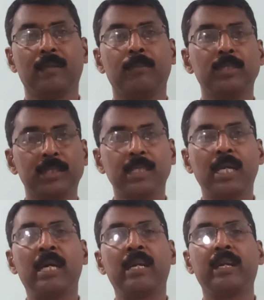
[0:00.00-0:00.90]
because it's an
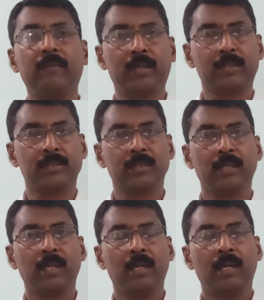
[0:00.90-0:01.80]
RNA virus
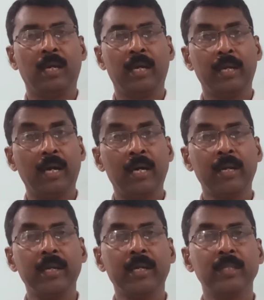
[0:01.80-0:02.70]
and
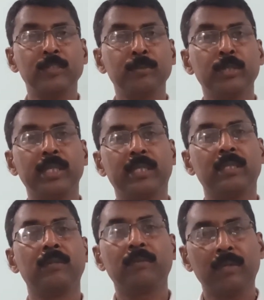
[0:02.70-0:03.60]
RNA gets
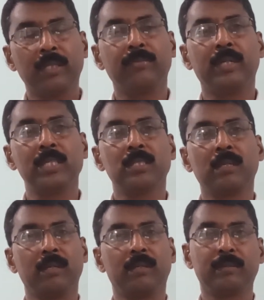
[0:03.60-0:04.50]
mutated at a faster
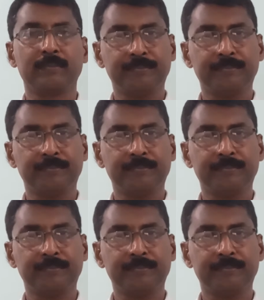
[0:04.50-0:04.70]
rate.